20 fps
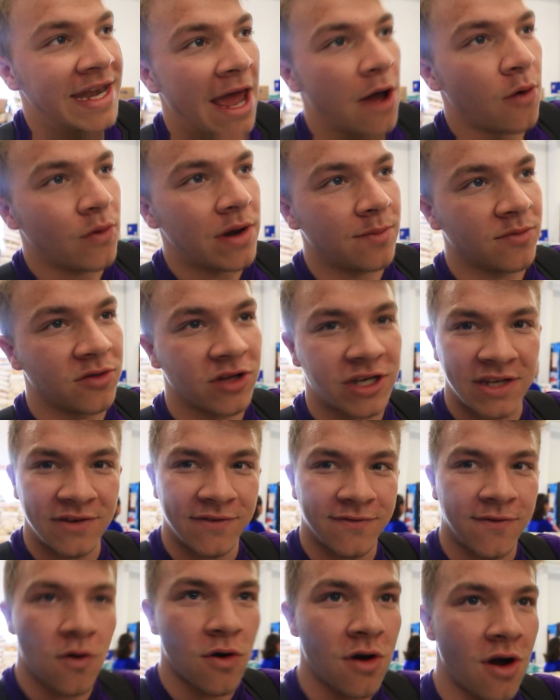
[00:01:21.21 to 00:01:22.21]
and now what I'm looking
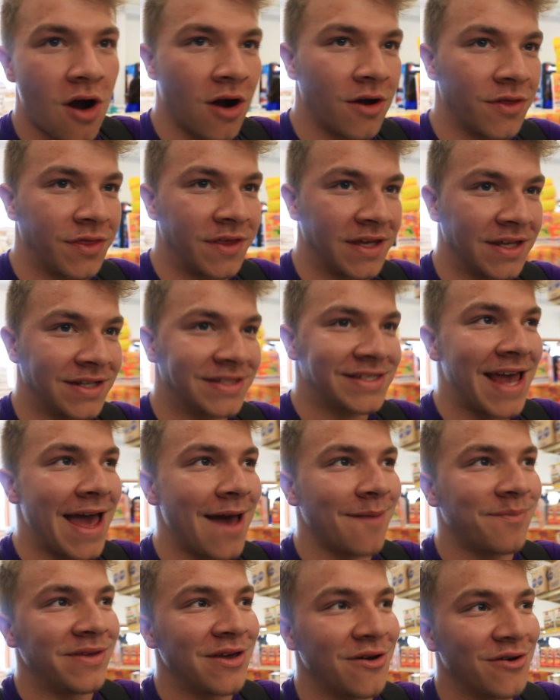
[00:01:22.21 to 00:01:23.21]
for are the
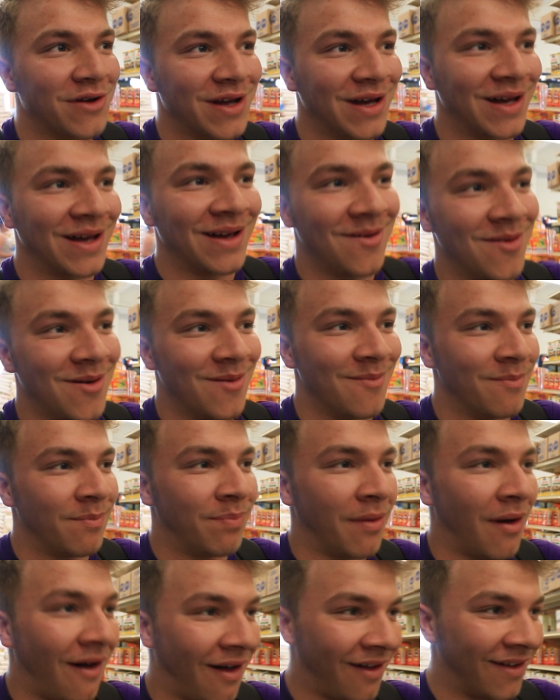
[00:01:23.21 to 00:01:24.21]
tapioca
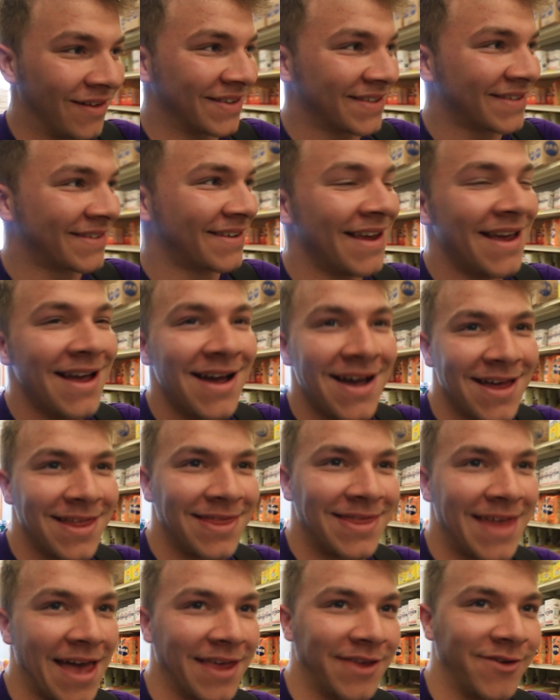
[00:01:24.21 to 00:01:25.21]
balls
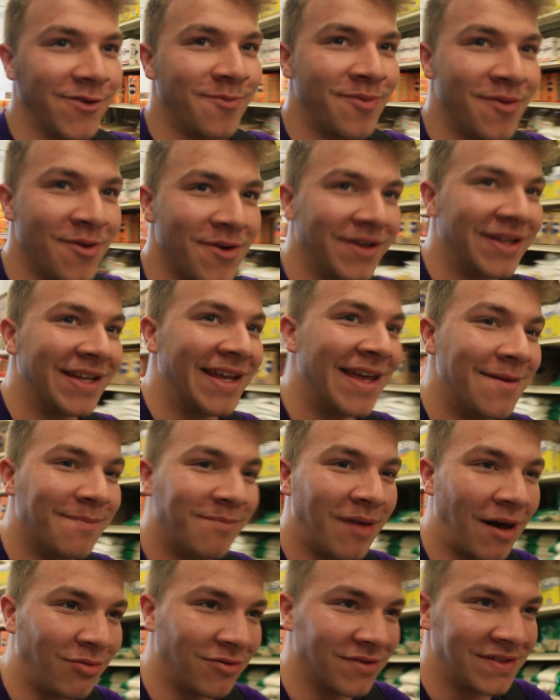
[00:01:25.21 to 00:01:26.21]
that you put in
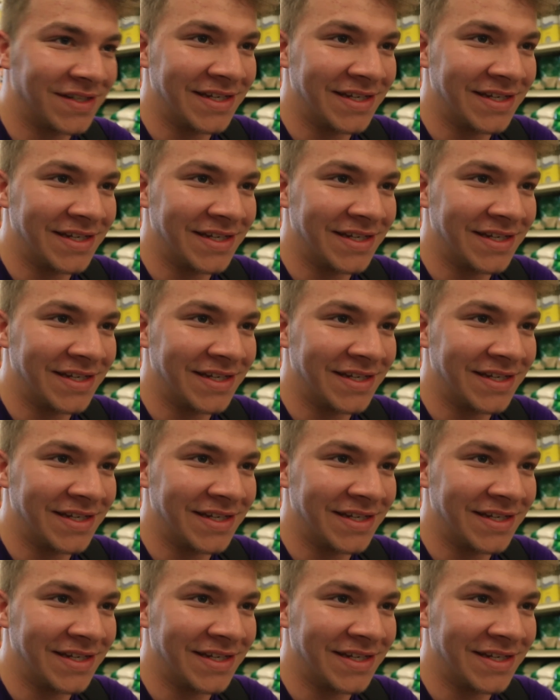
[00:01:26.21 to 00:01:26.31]
bubble